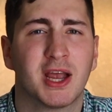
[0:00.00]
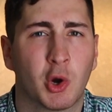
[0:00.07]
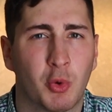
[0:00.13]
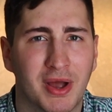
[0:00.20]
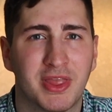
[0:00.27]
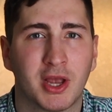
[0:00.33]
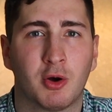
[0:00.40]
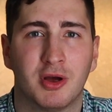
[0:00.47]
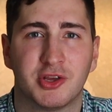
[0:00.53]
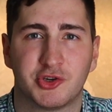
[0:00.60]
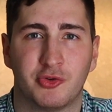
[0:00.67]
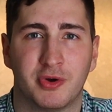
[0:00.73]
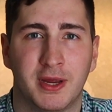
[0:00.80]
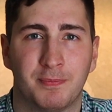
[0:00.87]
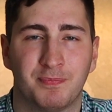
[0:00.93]
Quite the
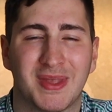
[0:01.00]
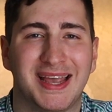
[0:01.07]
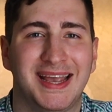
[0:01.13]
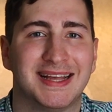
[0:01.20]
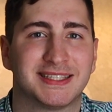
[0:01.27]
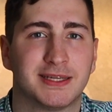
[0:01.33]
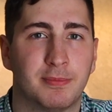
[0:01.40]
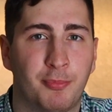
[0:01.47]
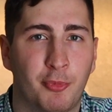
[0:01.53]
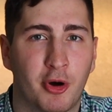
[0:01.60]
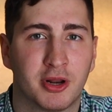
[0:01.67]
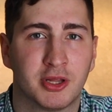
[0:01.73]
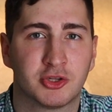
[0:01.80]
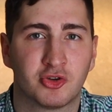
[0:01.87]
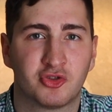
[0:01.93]
contrary, it's
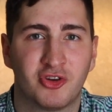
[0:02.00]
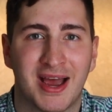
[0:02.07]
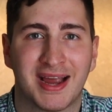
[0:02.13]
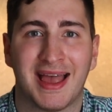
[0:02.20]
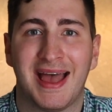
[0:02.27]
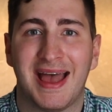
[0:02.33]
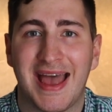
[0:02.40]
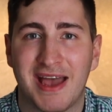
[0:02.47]
important to track